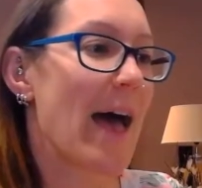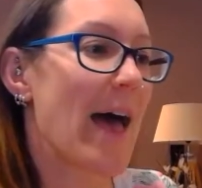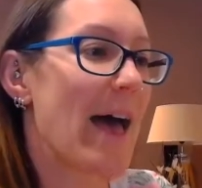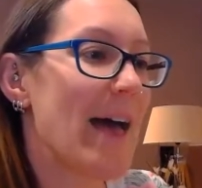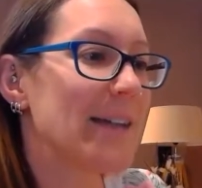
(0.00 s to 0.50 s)

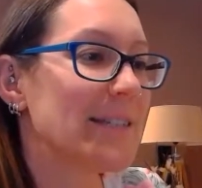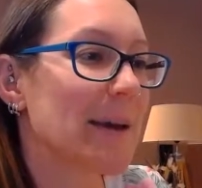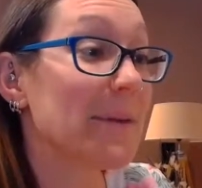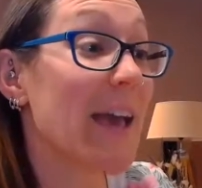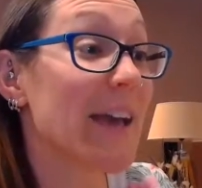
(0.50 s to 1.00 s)
And
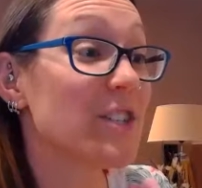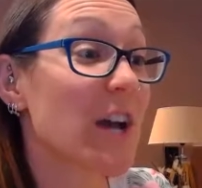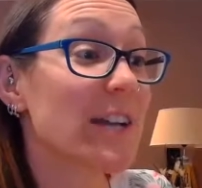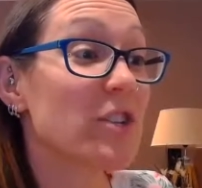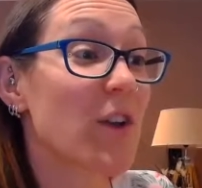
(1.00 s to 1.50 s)
yeah,
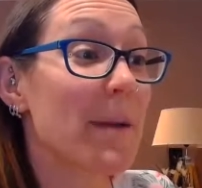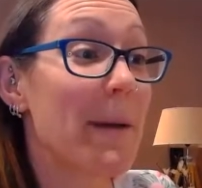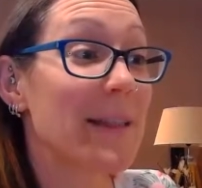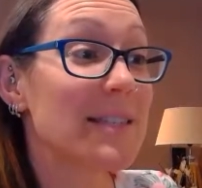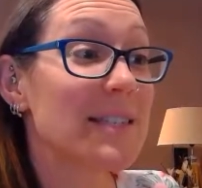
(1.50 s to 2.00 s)
Johnny, try
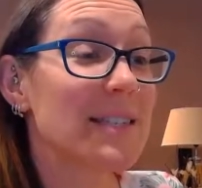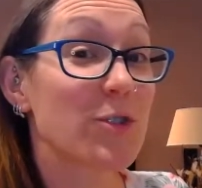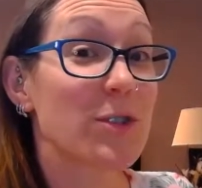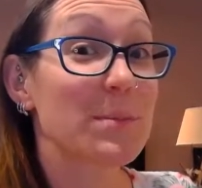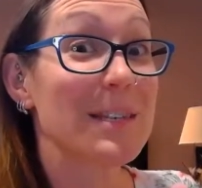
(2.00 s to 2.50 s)
Balance and
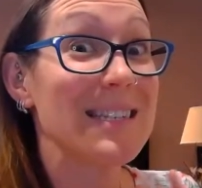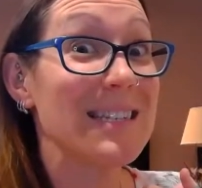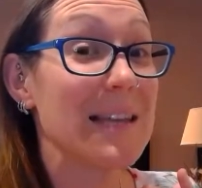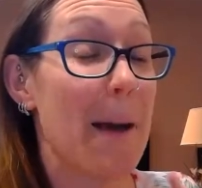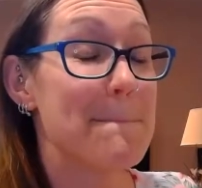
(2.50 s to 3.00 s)
Citrus Bliss.
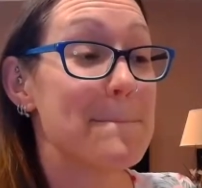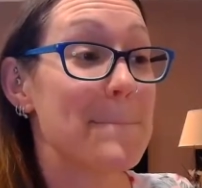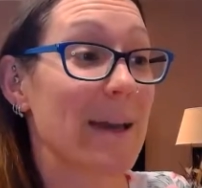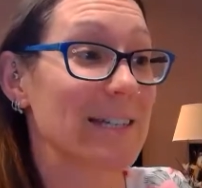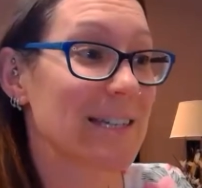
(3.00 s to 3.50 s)
It's
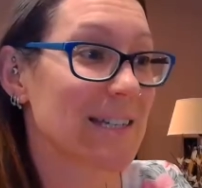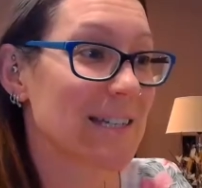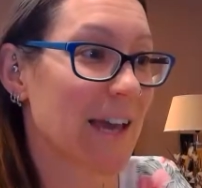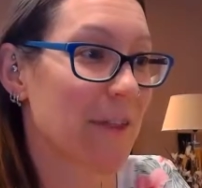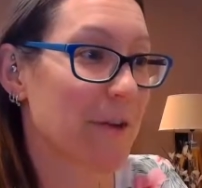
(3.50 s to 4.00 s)
amazing
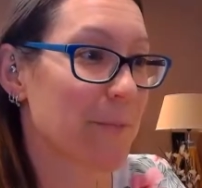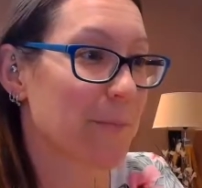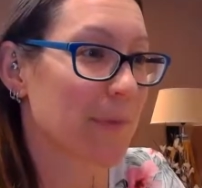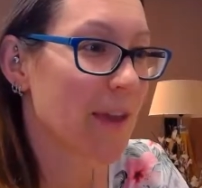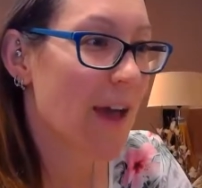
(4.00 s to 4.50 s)
together.
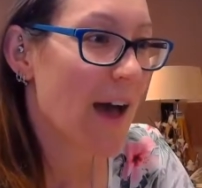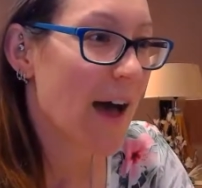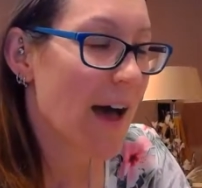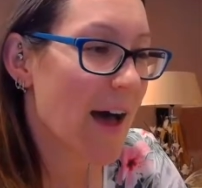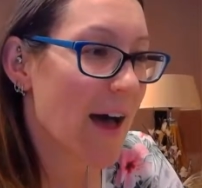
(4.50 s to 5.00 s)

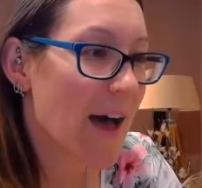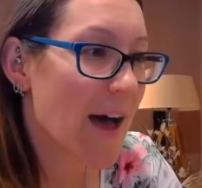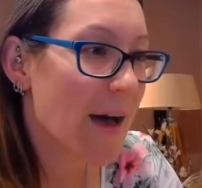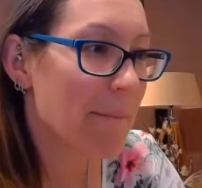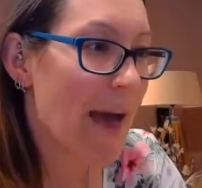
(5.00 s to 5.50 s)

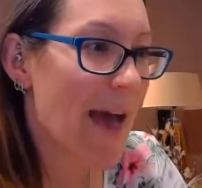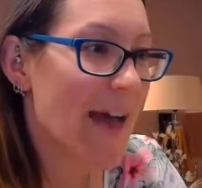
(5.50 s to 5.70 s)
And